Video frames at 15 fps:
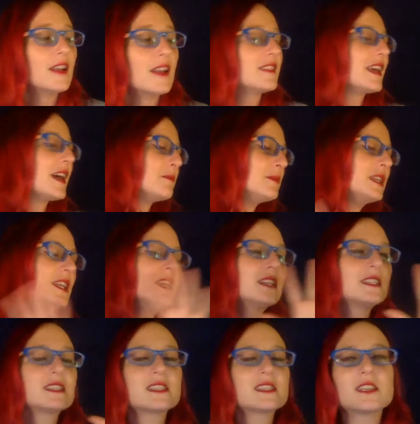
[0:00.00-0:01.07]
That
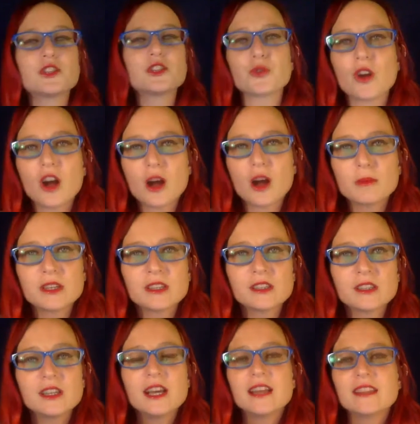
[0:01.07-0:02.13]
means the
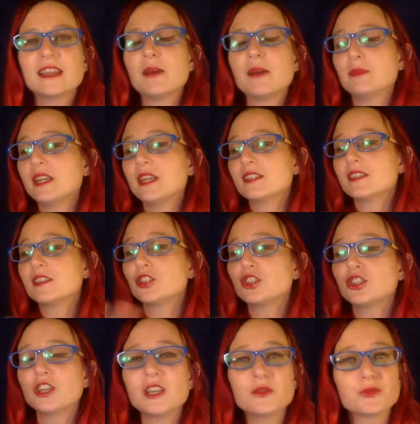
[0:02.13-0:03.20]
drama. That means the
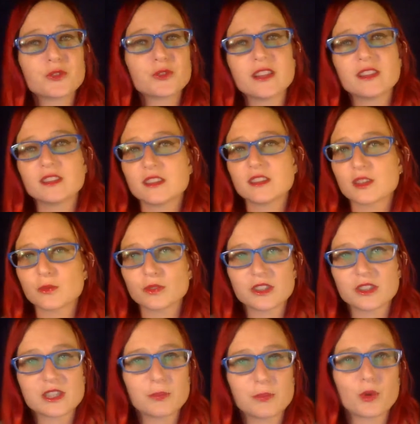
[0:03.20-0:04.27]
shitty friend that doesn't really
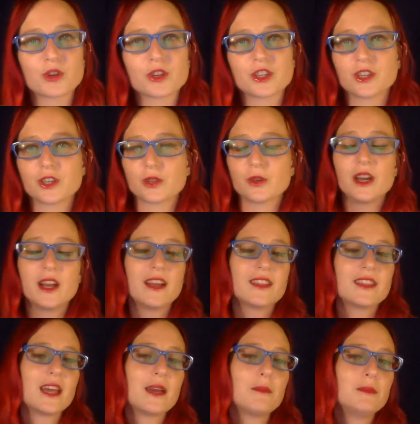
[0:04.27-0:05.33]
support you.
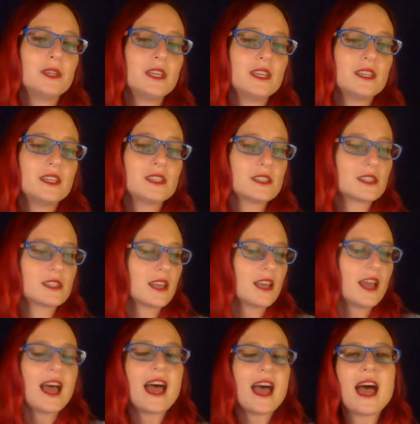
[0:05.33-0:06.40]
That means
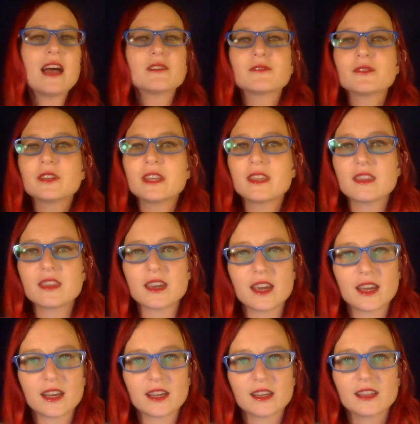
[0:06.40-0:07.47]

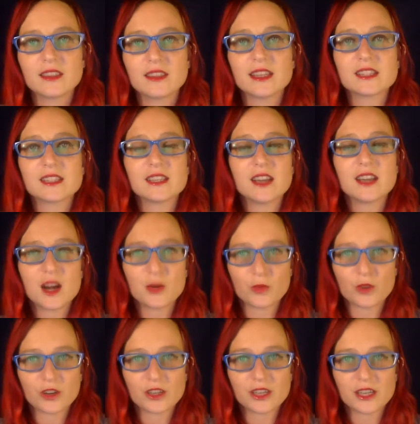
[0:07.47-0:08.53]
everything that's not
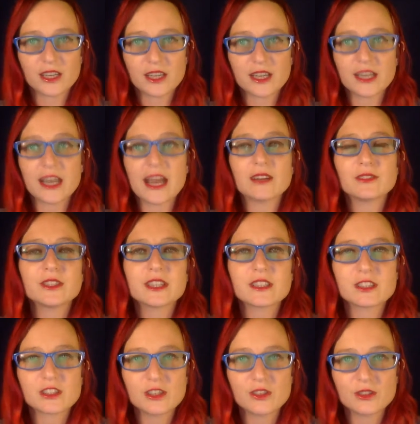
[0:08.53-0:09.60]
working, and every
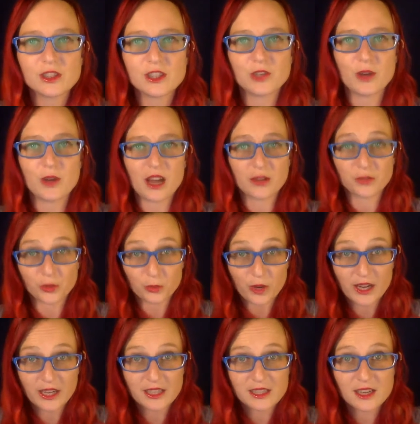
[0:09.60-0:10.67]
excuse that you have for
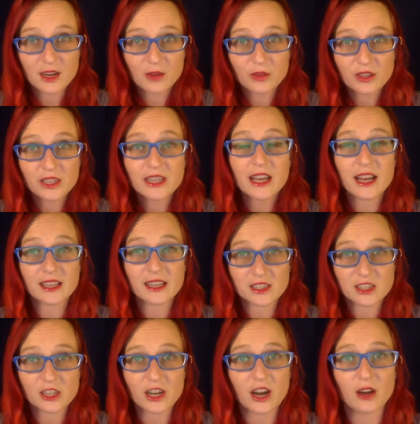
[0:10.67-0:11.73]
why it's not working has
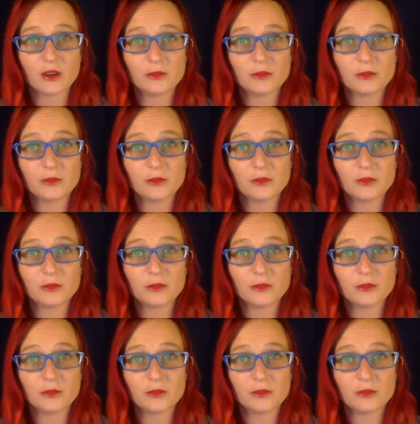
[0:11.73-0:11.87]
to go.